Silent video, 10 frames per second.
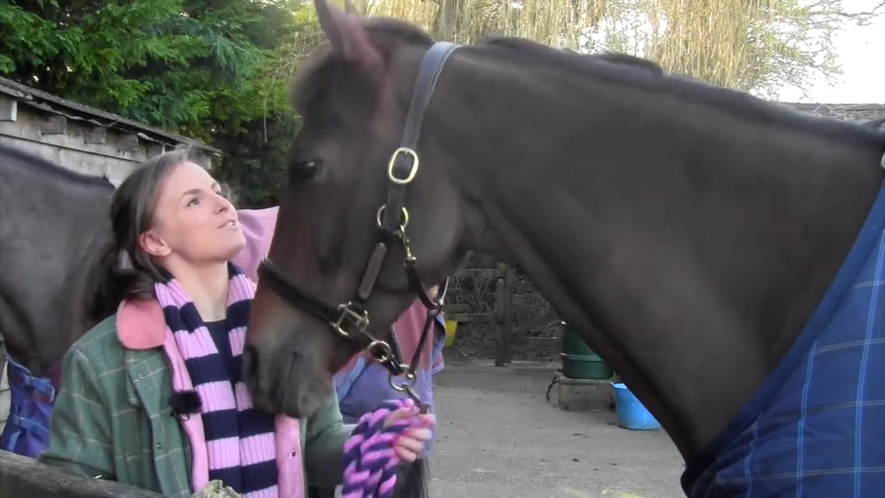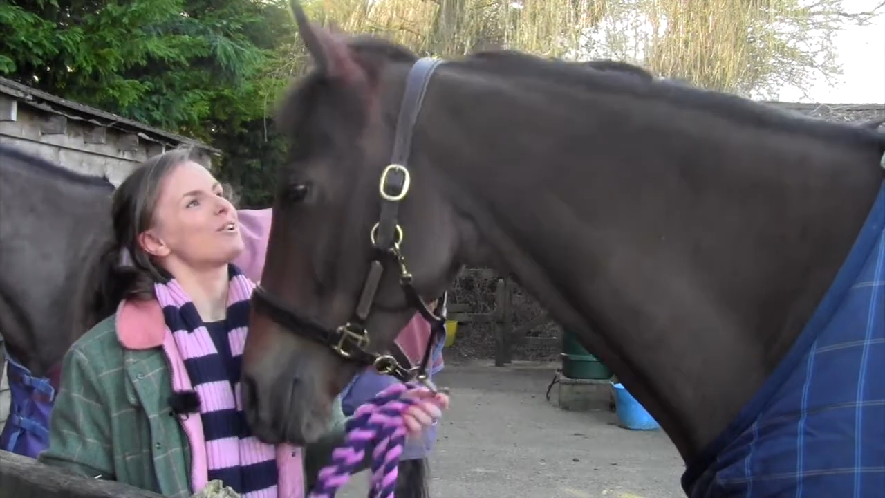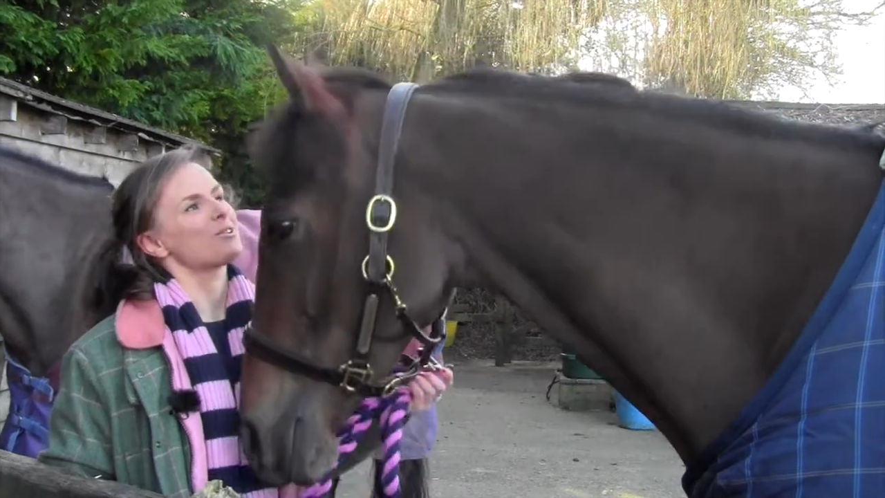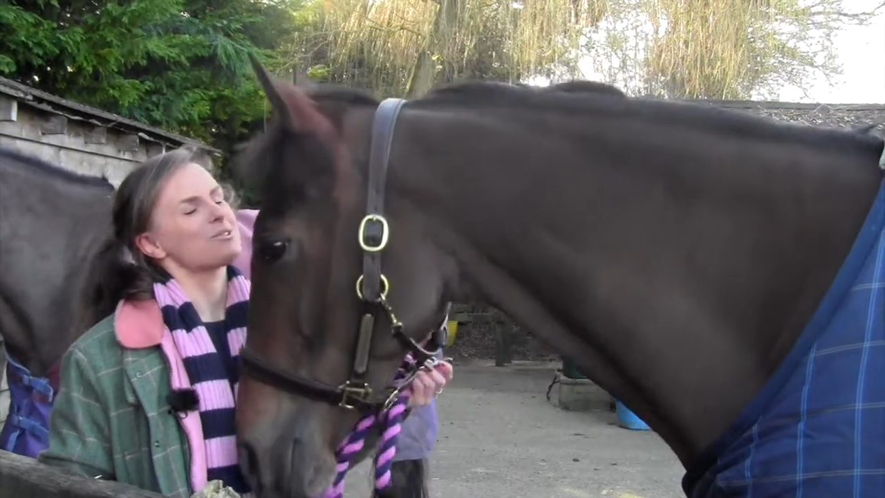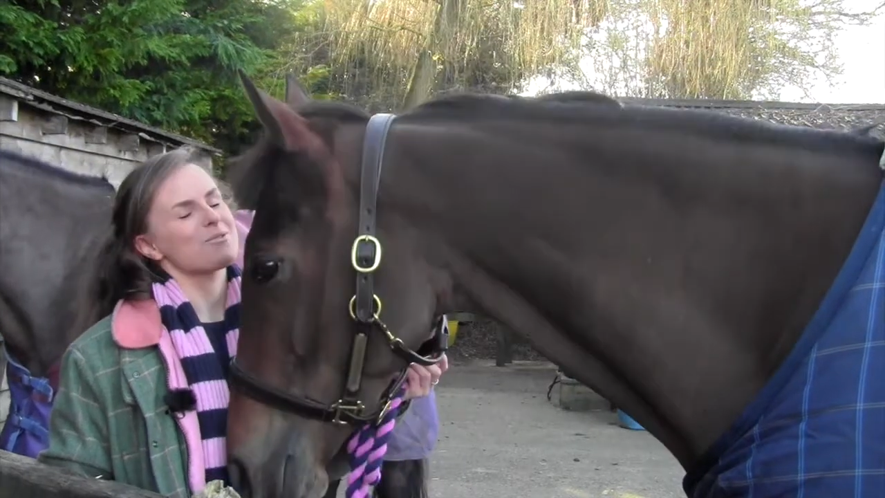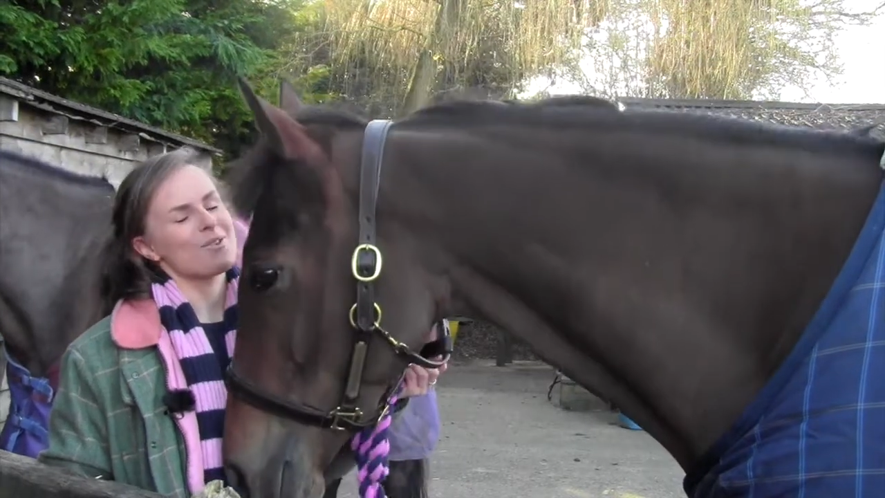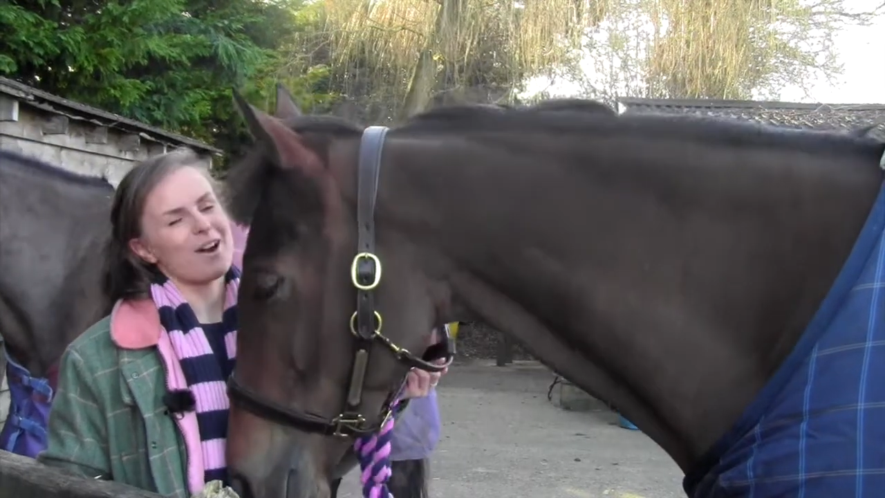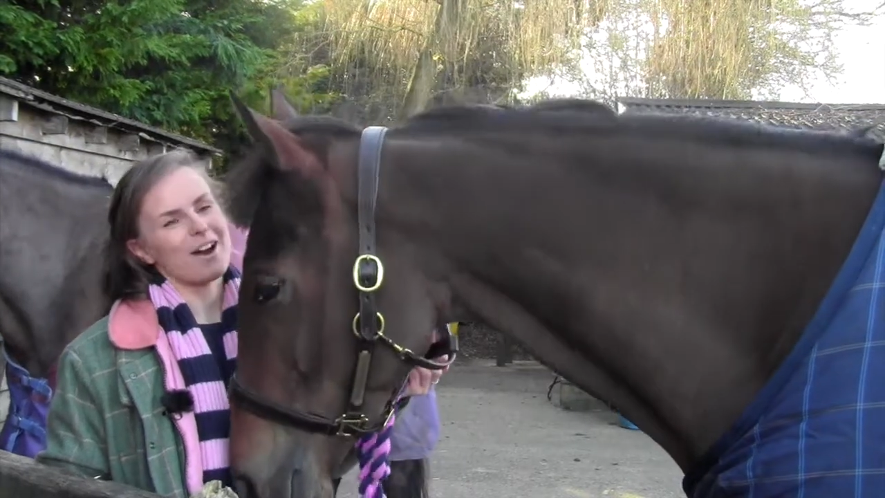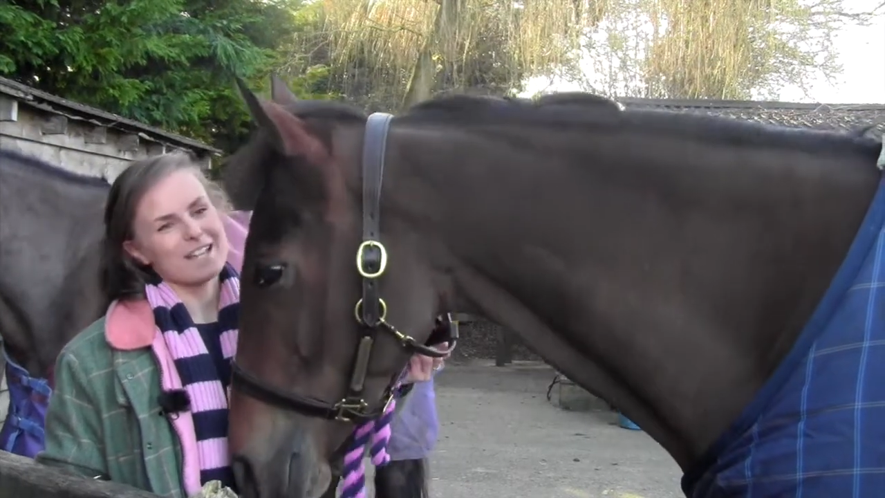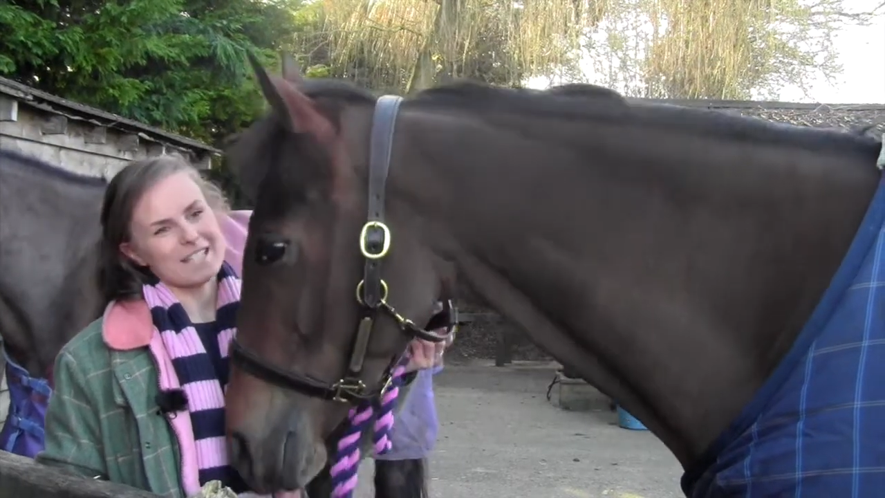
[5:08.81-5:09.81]
and lots of
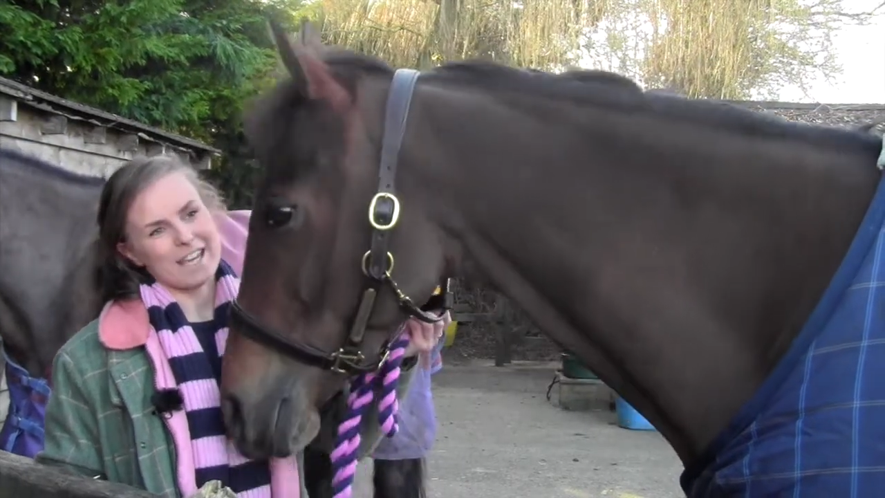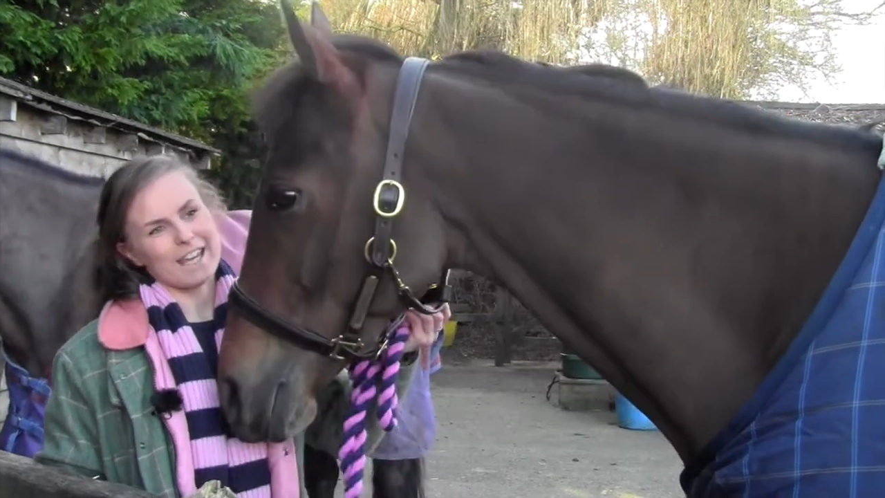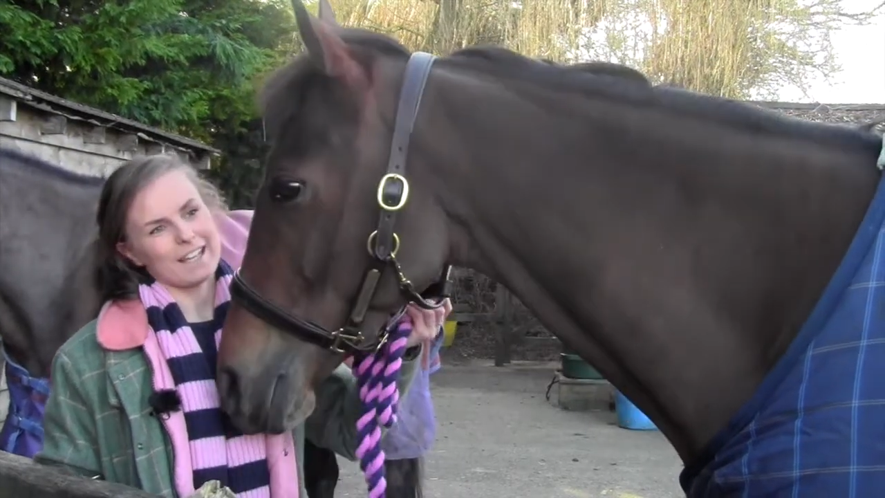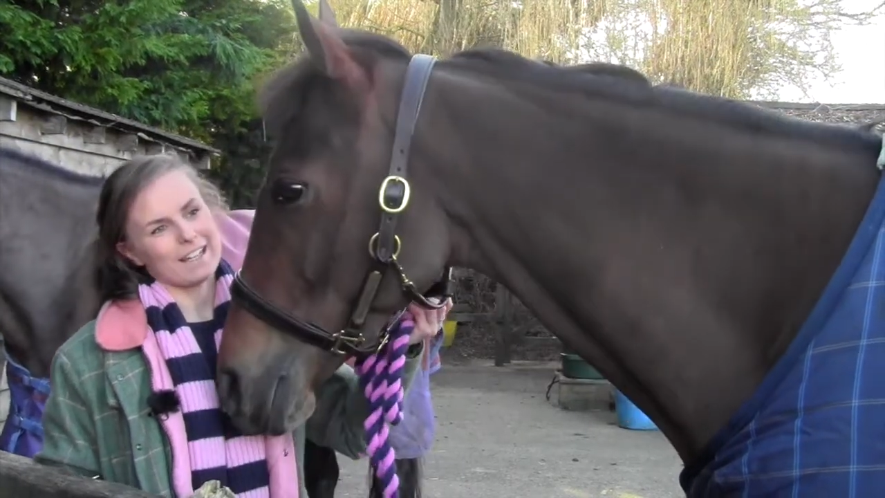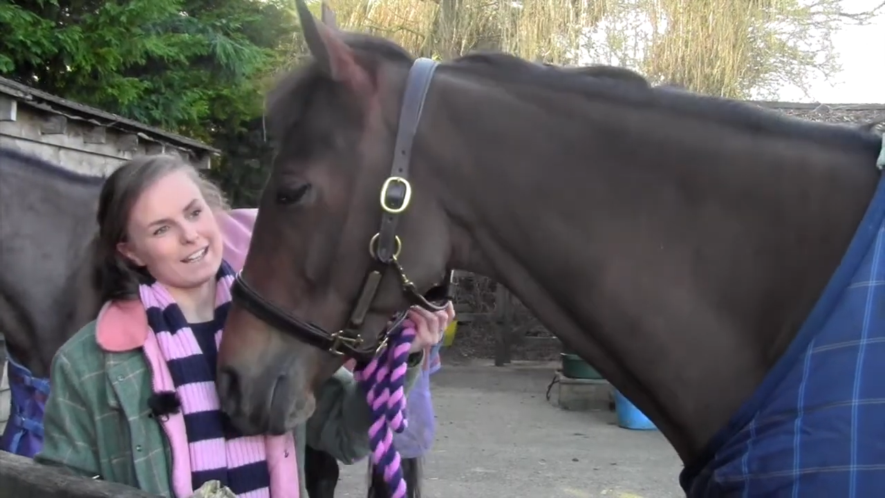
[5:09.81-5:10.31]
riding